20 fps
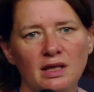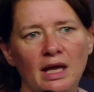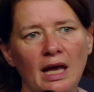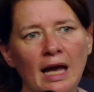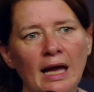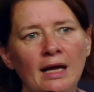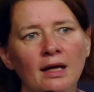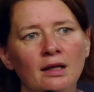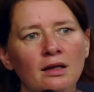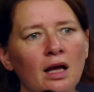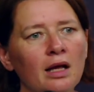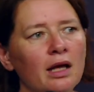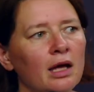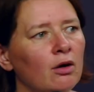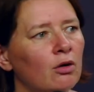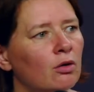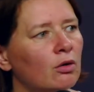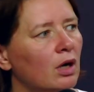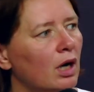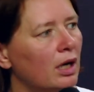And what's
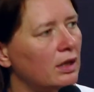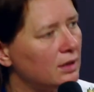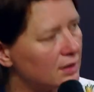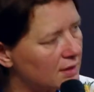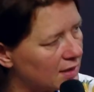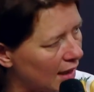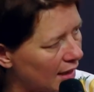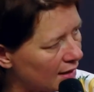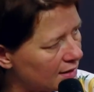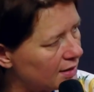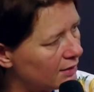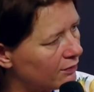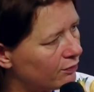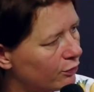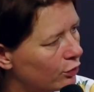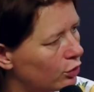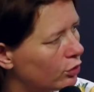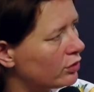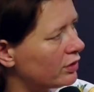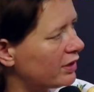missing here
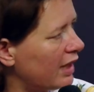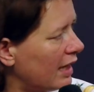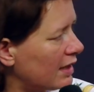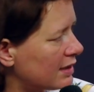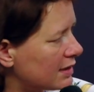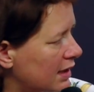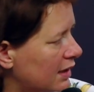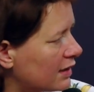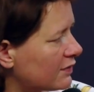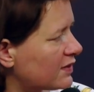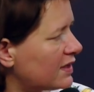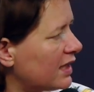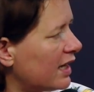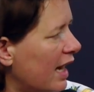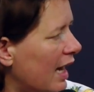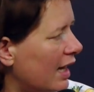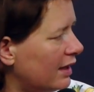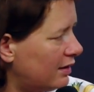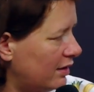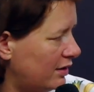is the good
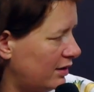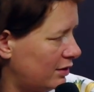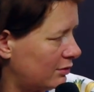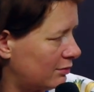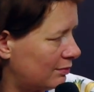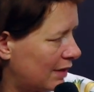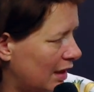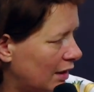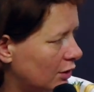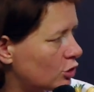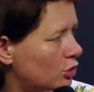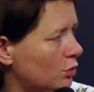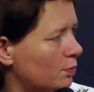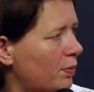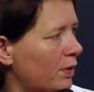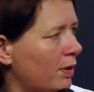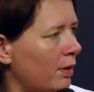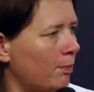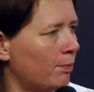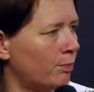leadership position
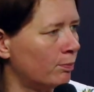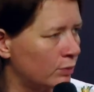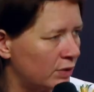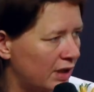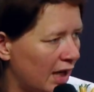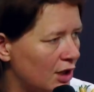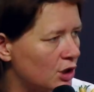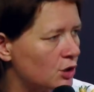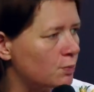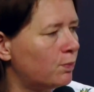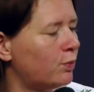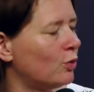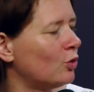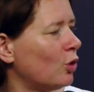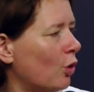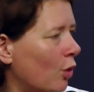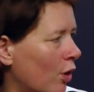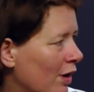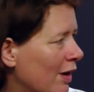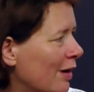and also a good
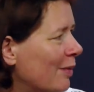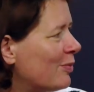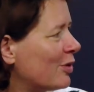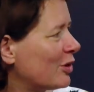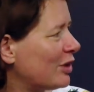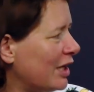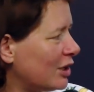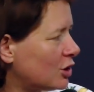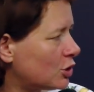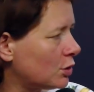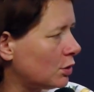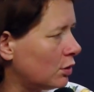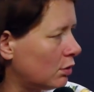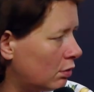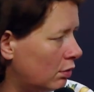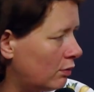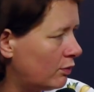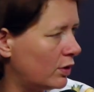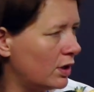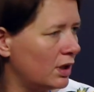organization
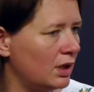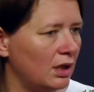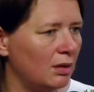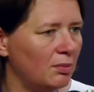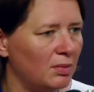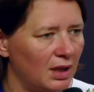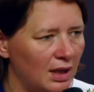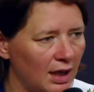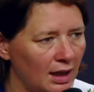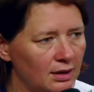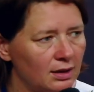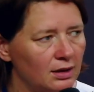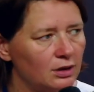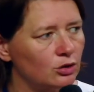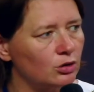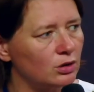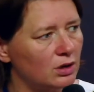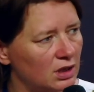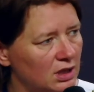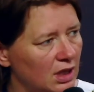inside volunteer
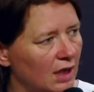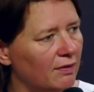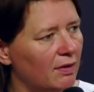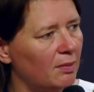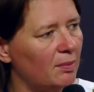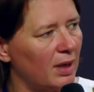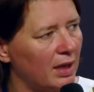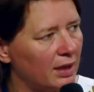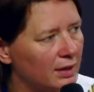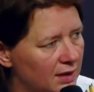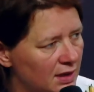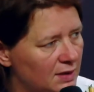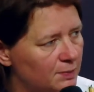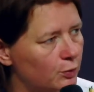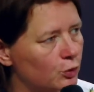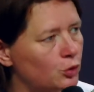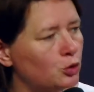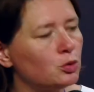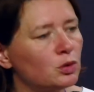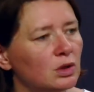organizations. So what
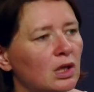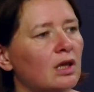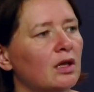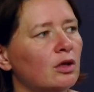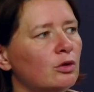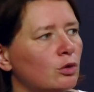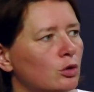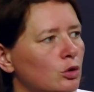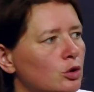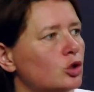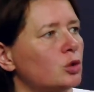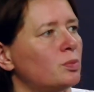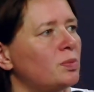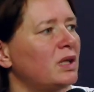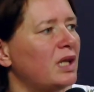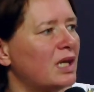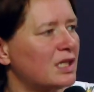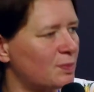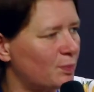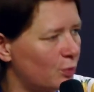Melanka was talking
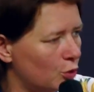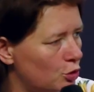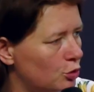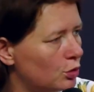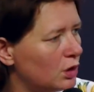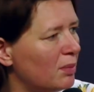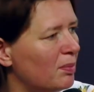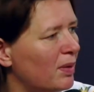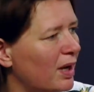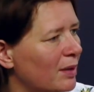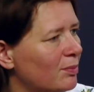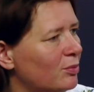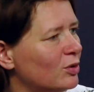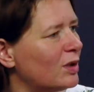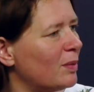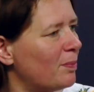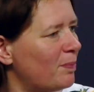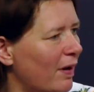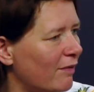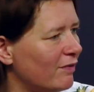about that the government has
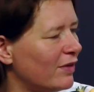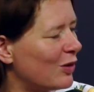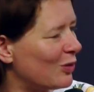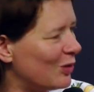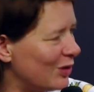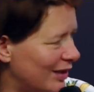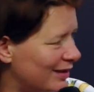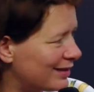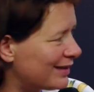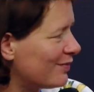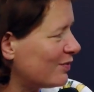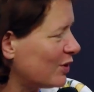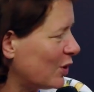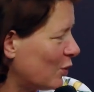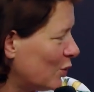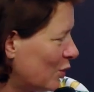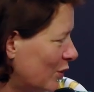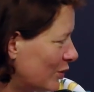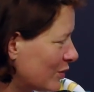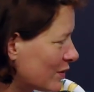to hear us.
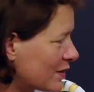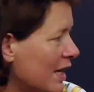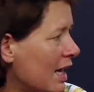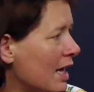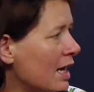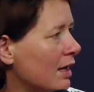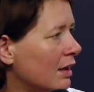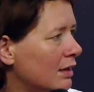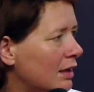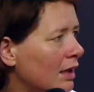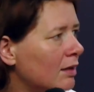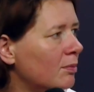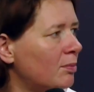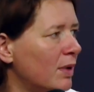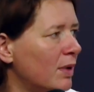And in order to